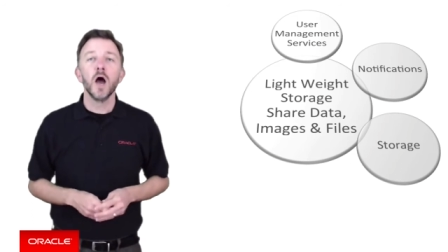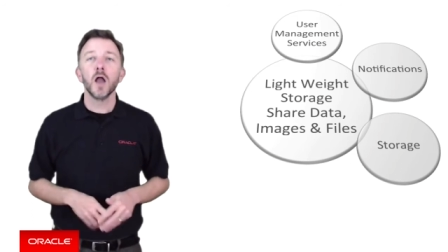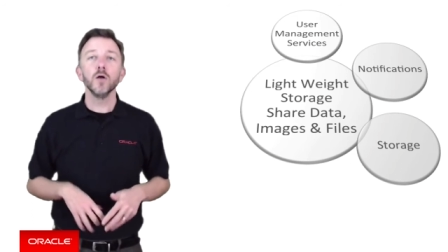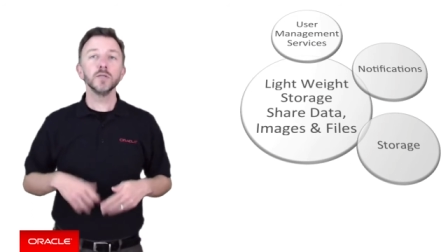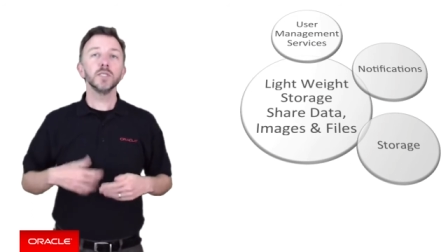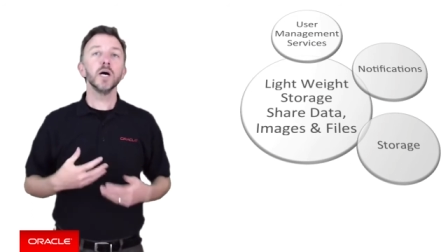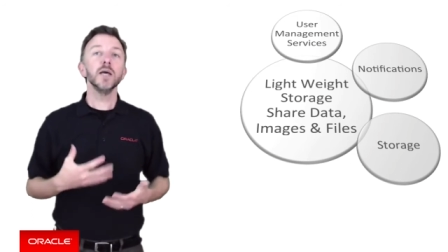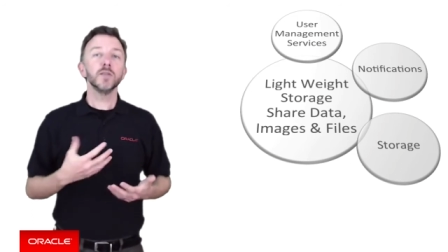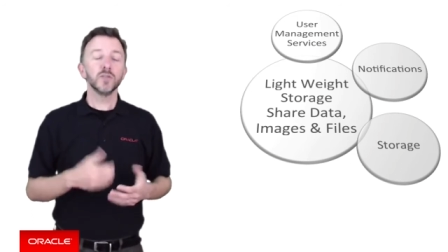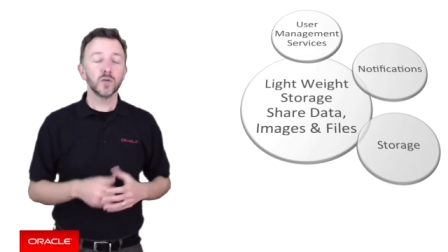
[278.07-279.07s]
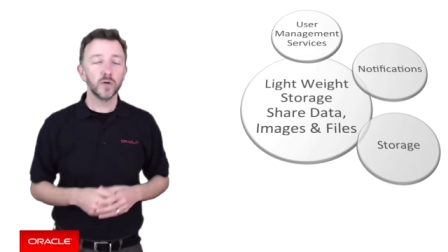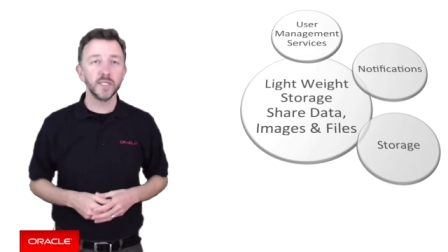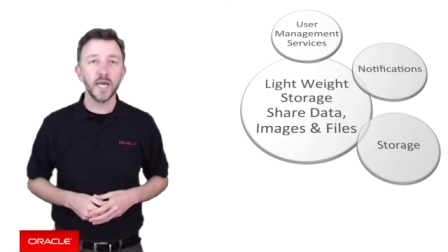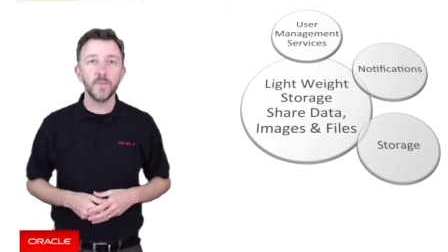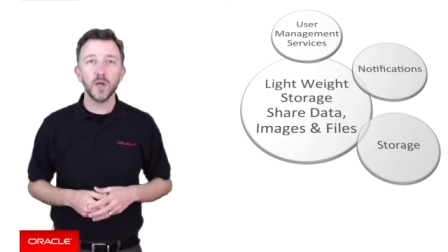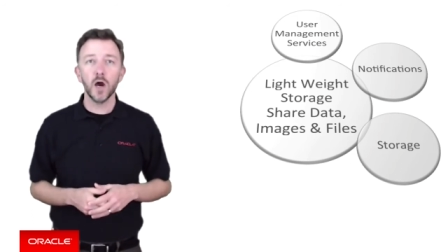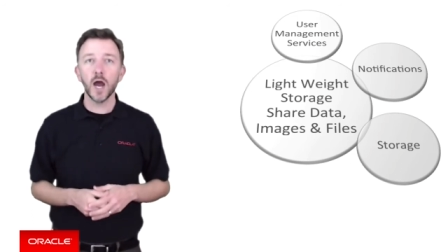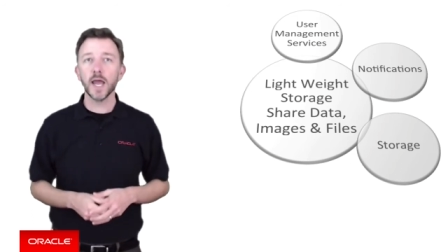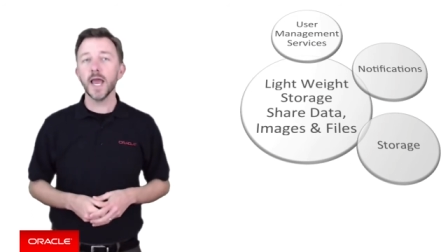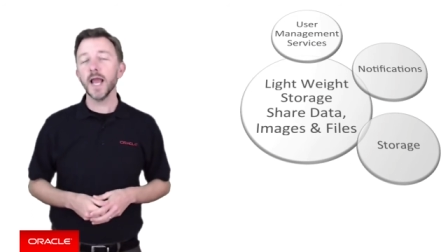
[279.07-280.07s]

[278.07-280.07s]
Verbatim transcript: alongside the storage API,